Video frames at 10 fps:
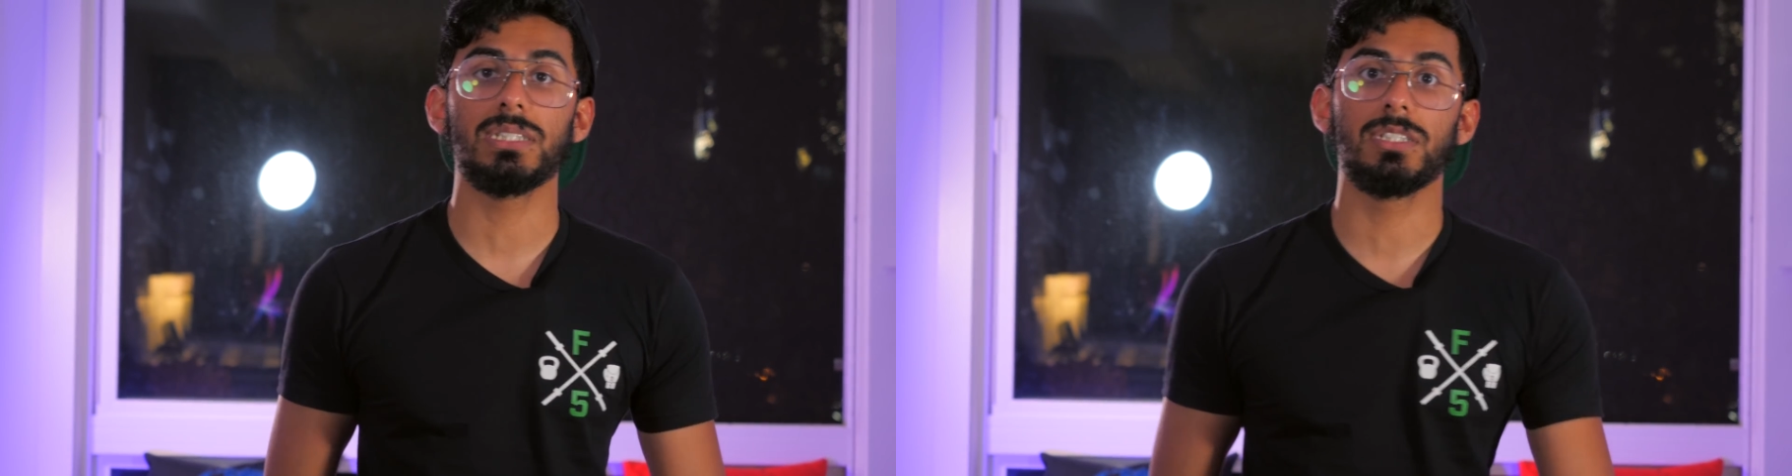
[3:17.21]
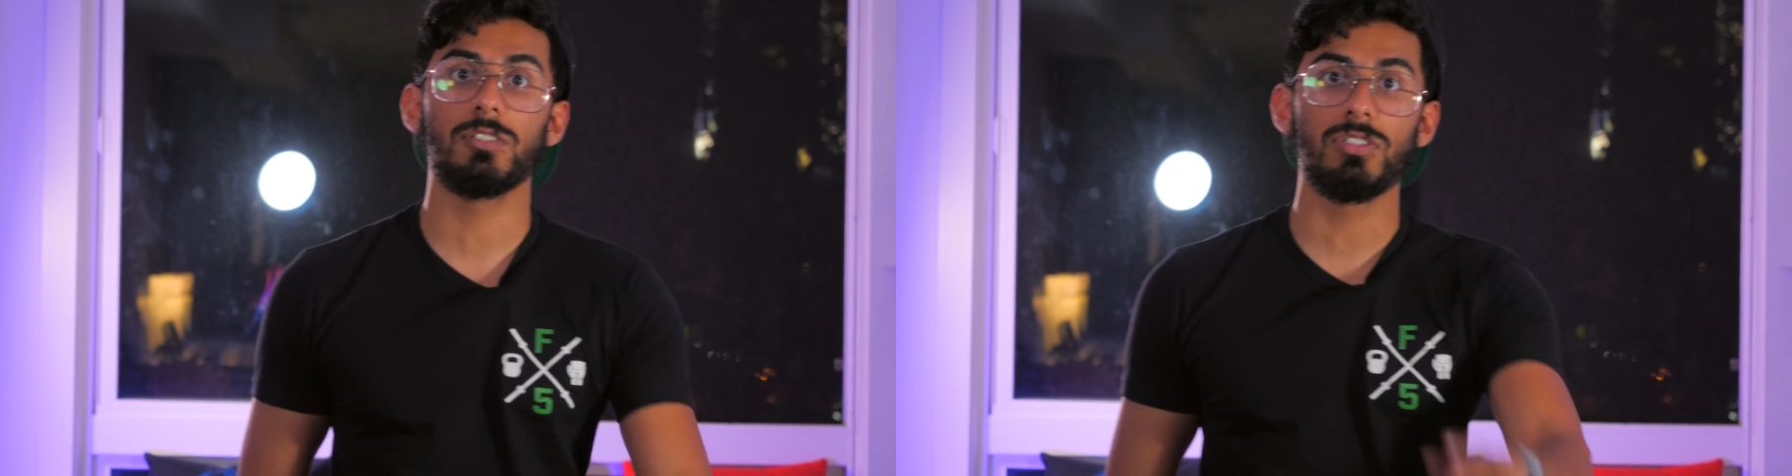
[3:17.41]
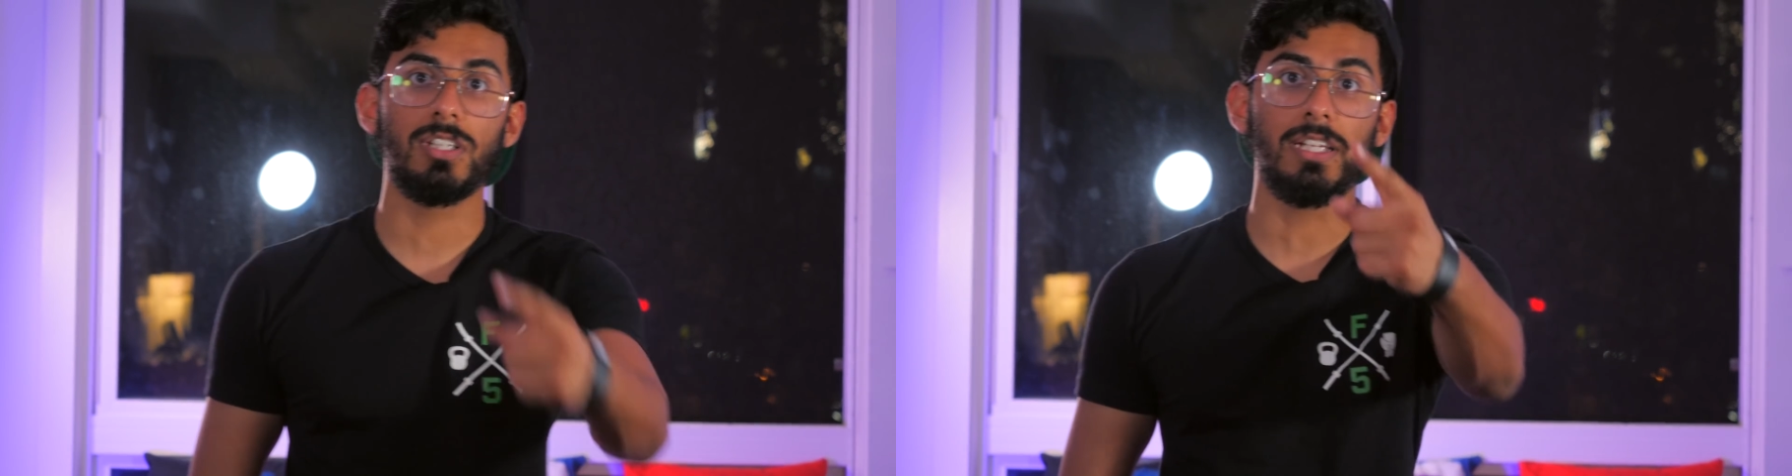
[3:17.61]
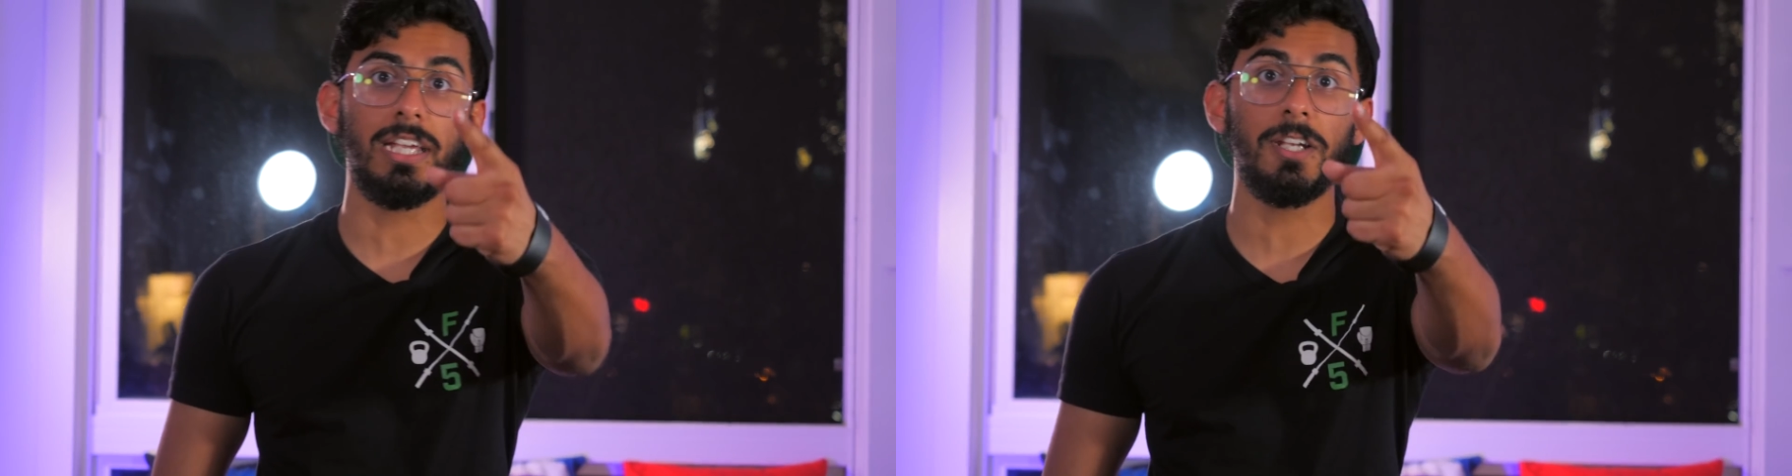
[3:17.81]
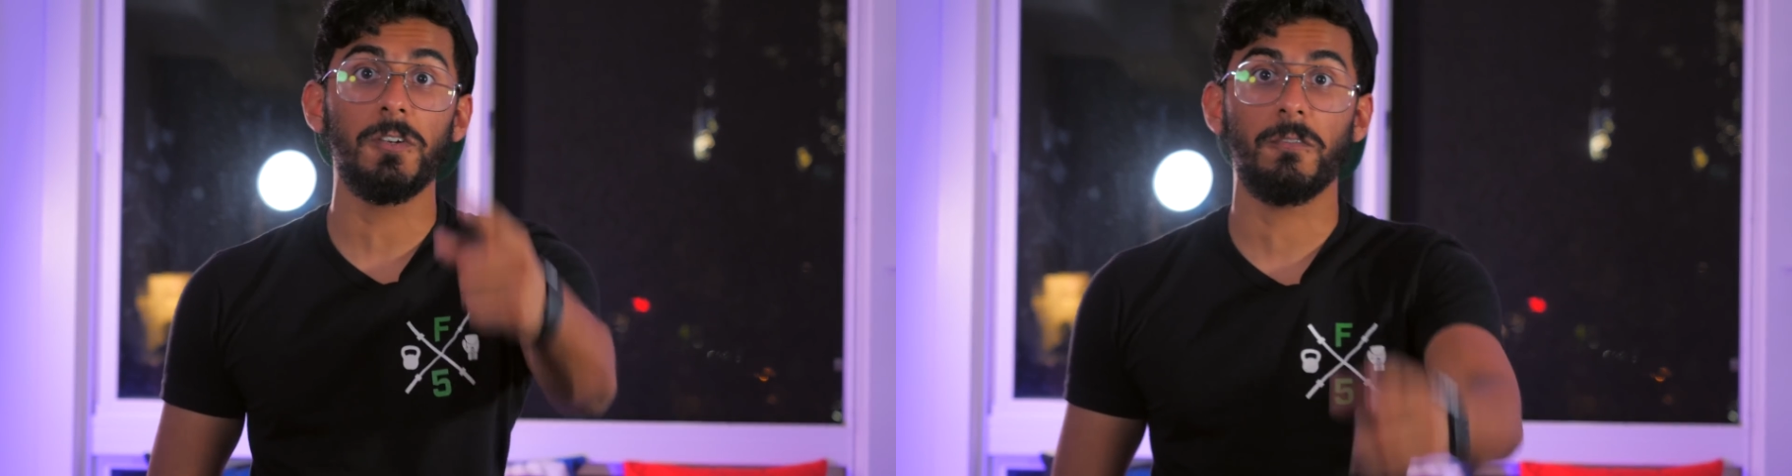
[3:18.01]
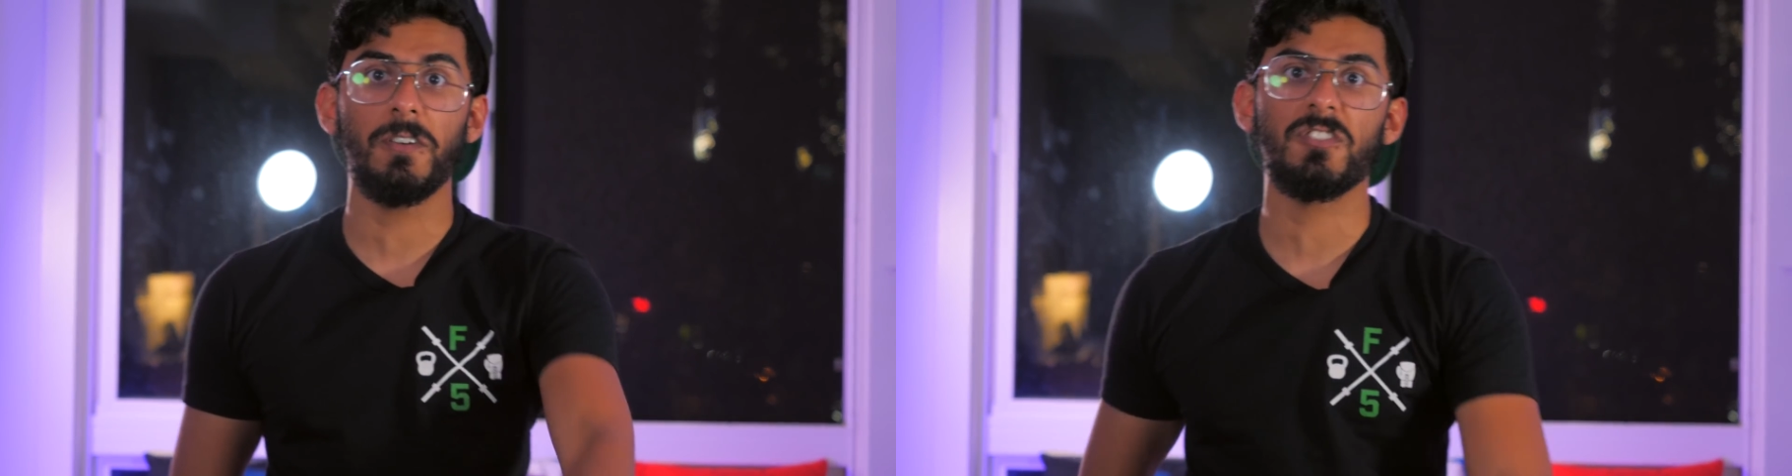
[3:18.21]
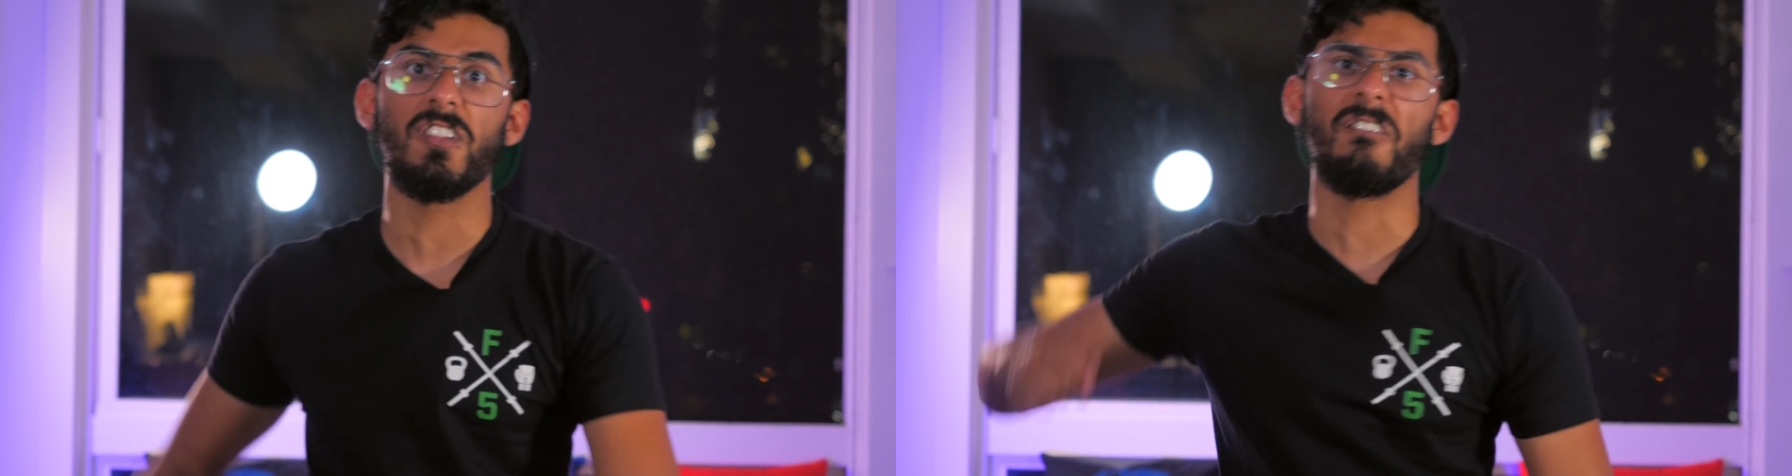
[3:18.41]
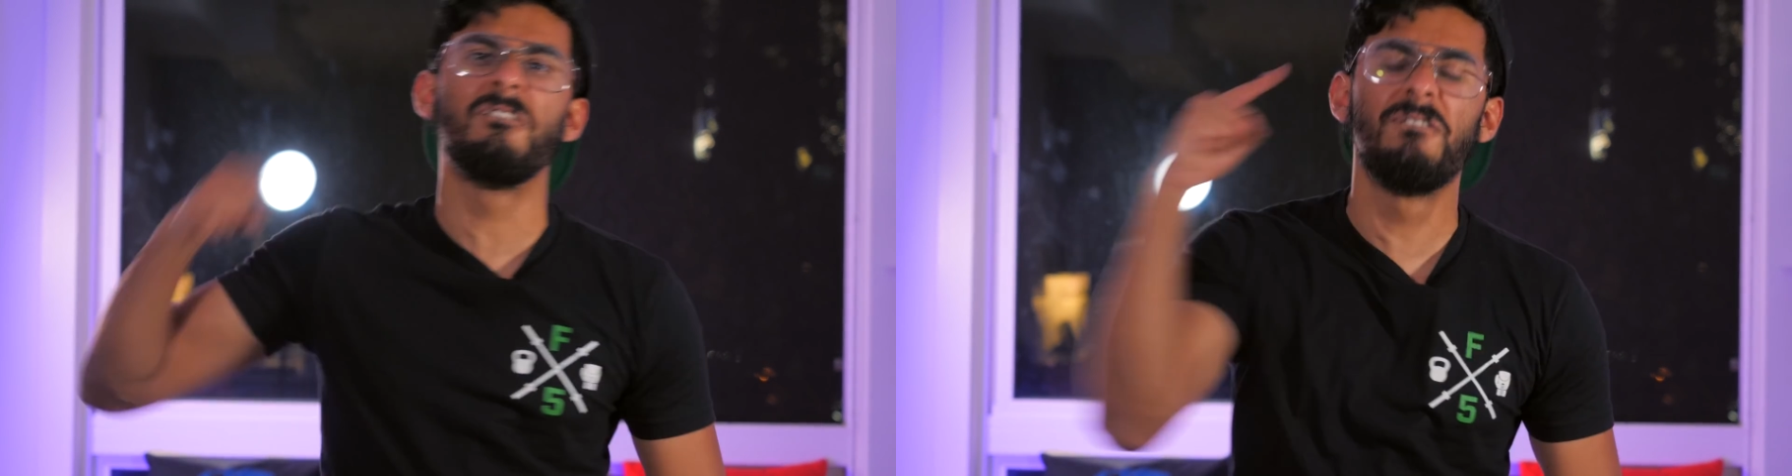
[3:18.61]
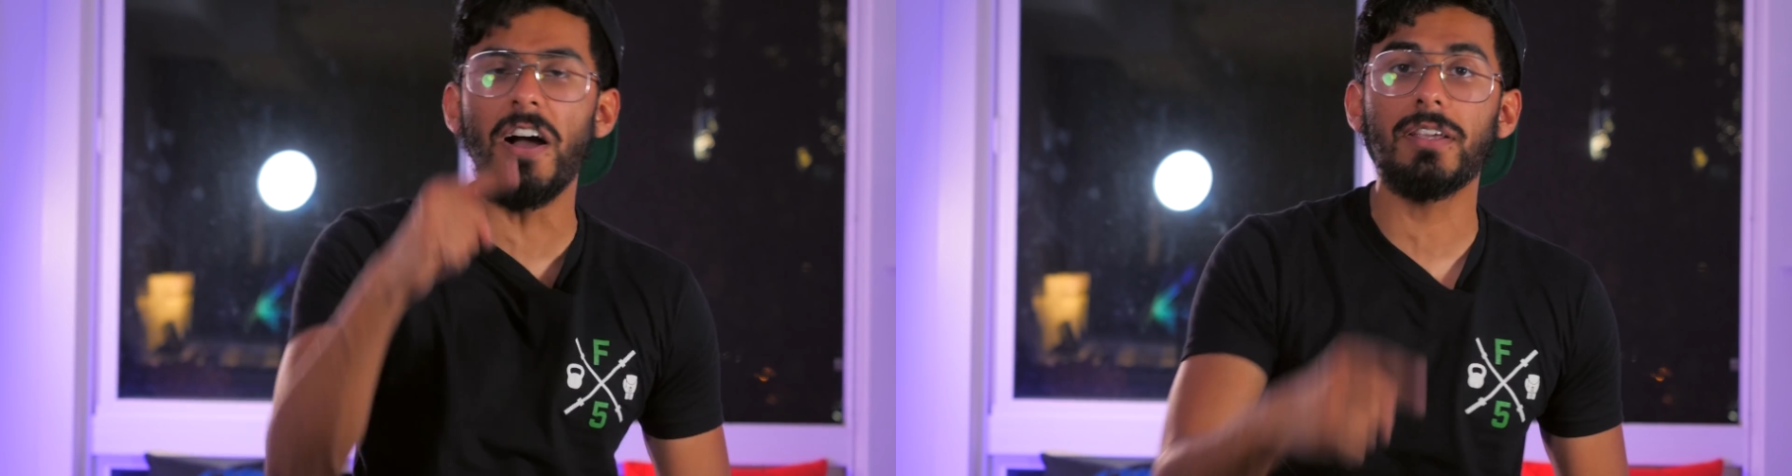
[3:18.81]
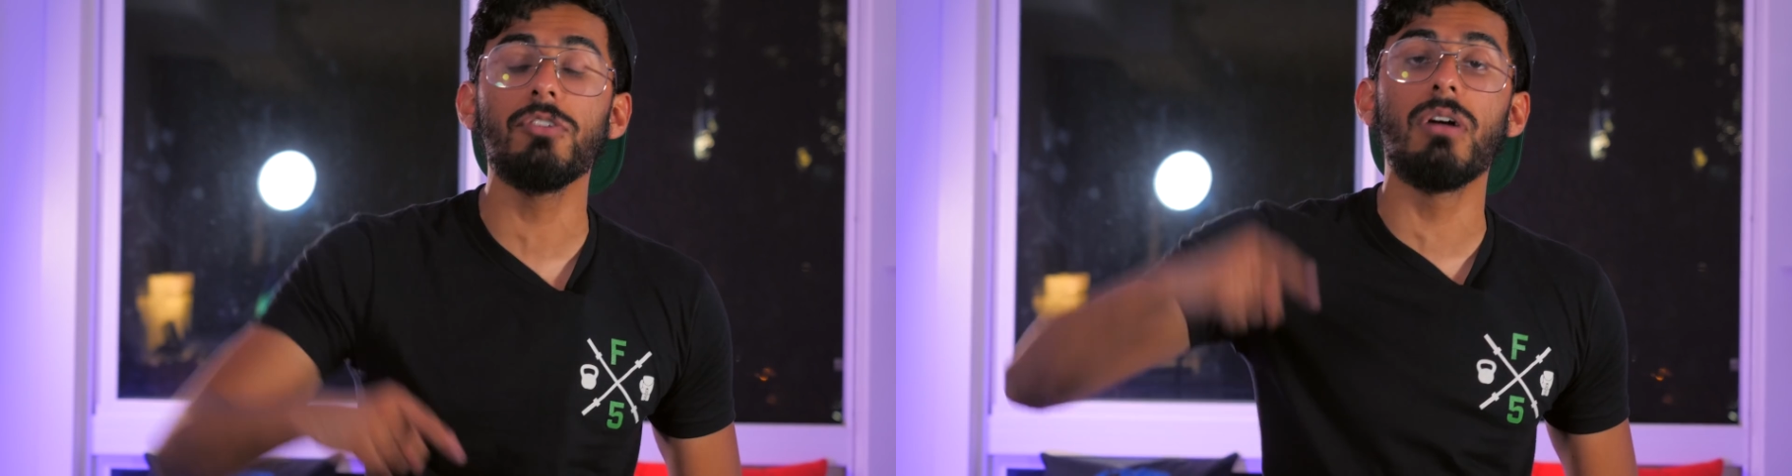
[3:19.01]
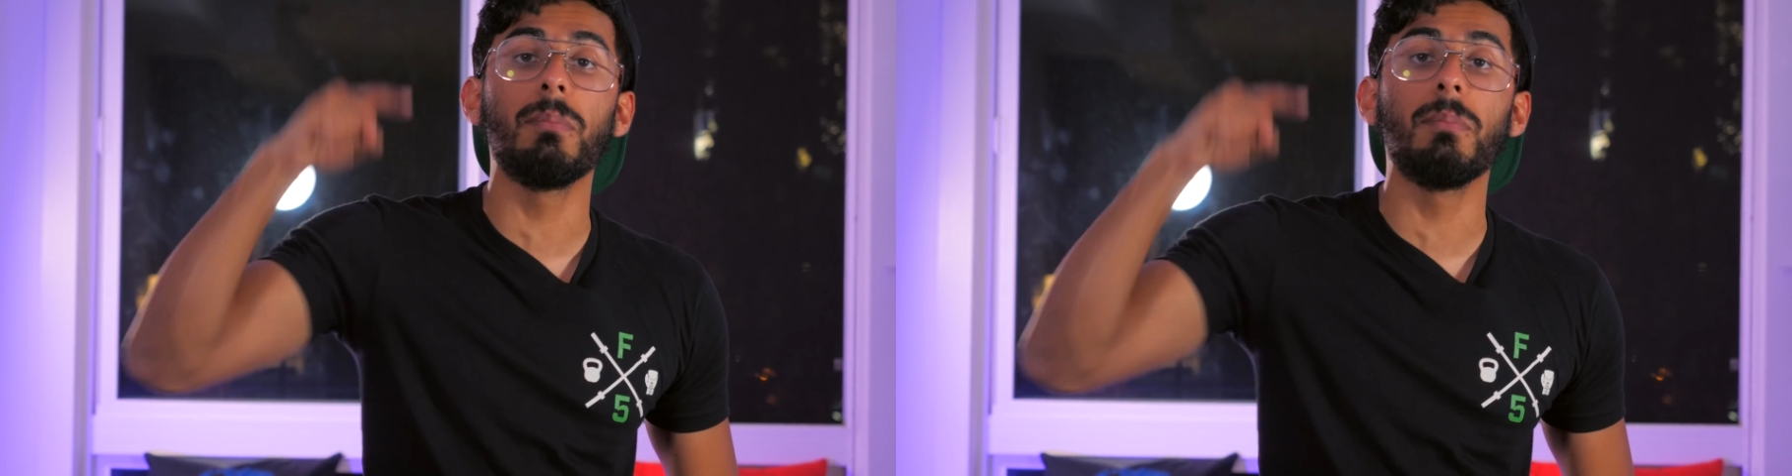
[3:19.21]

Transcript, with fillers: And then when they get in your face, you're like, fuck you,